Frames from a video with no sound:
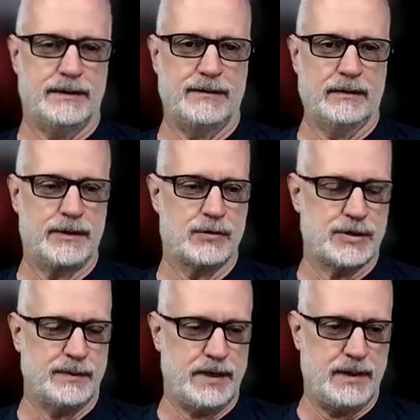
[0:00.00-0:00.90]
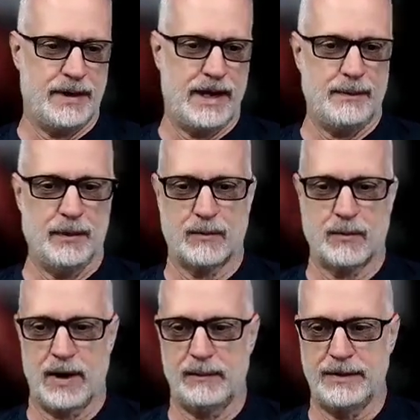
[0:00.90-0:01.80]
the leadership team at Apple or
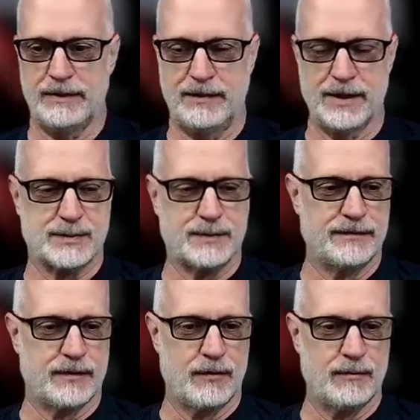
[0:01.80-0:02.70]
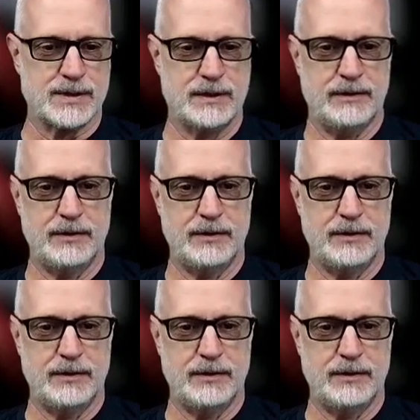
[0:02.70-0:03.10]
probably investment firms